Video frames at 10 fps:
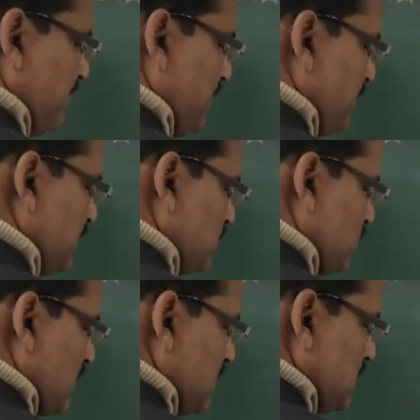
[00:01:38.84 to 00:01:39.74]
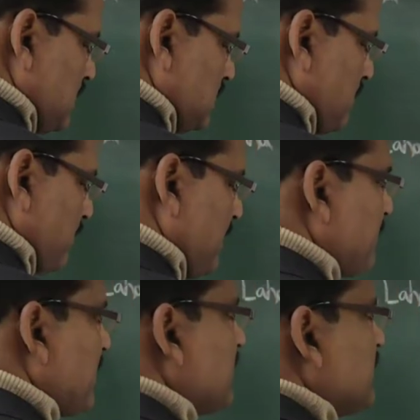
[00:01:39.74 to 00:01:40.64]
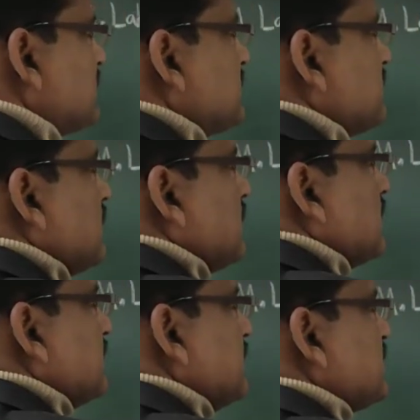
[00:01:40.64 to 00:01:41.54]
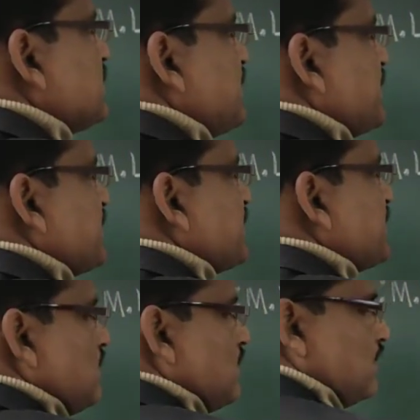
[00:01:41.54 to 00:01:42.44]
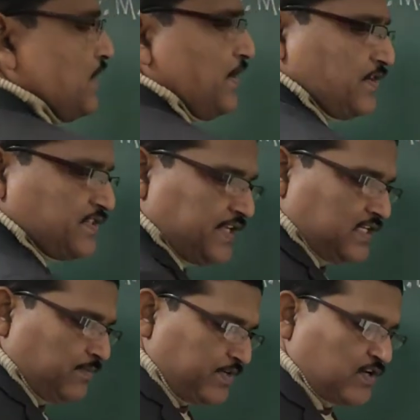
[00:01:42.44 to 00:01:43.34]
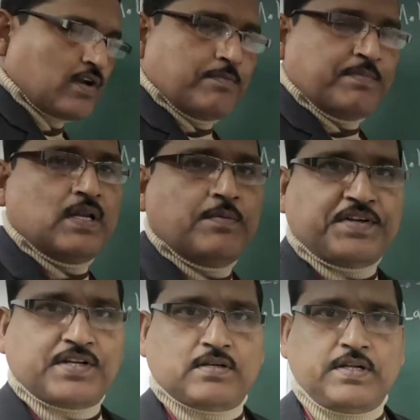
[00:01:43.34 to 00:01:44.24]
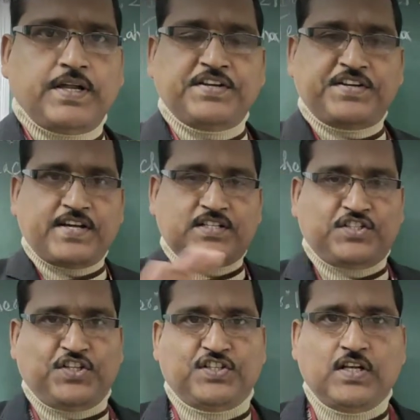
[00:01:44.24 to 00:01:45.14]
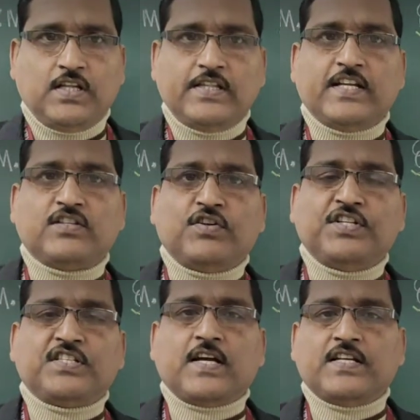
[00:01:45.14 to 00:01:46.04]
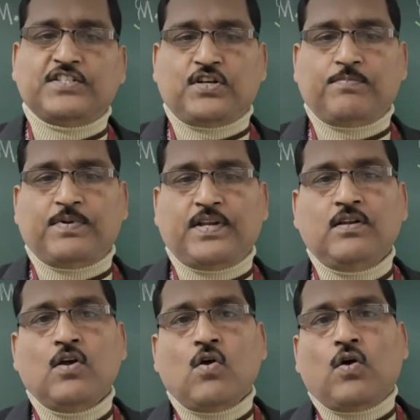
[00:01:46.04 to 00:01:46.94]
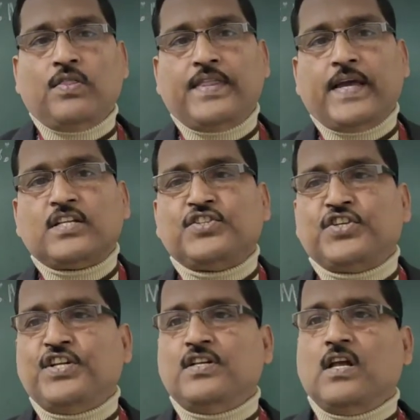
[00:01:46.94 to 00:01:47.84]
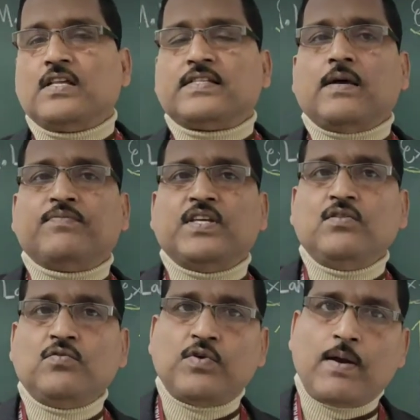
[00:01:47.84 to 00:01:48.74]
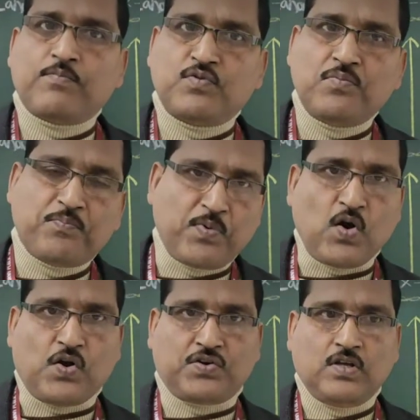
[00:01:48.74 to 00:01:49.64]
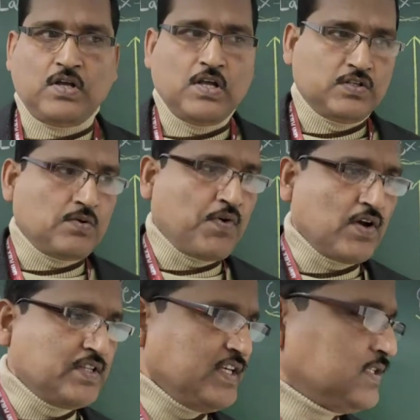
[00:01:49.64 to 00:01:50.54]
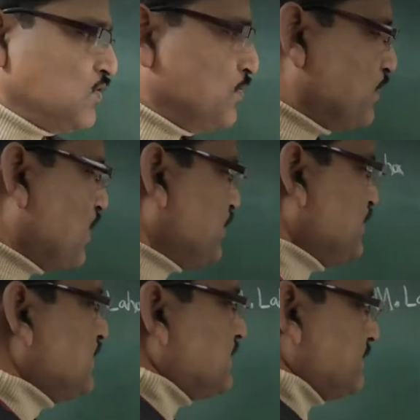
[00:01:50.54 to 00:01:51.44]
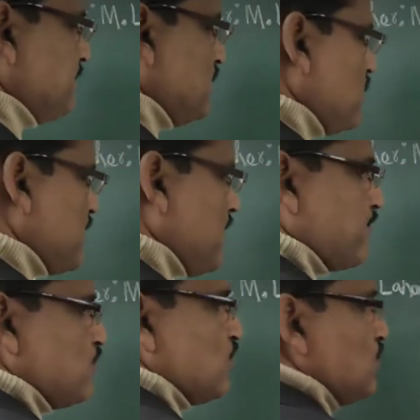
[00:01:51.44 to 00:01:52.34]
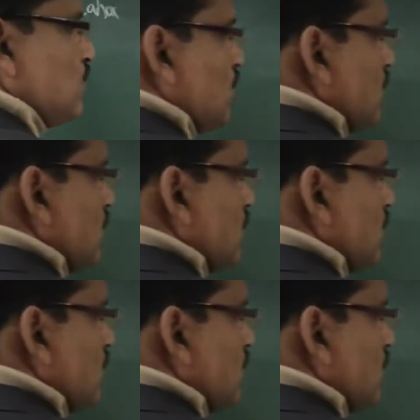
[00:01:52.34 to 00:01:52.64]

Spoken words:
plane means what? The paper is nested in centimeter or millimeter, entire sheet. That's what is Cartesian plane. On that sheet, something we have to plot. So for this, to plotting this, we have to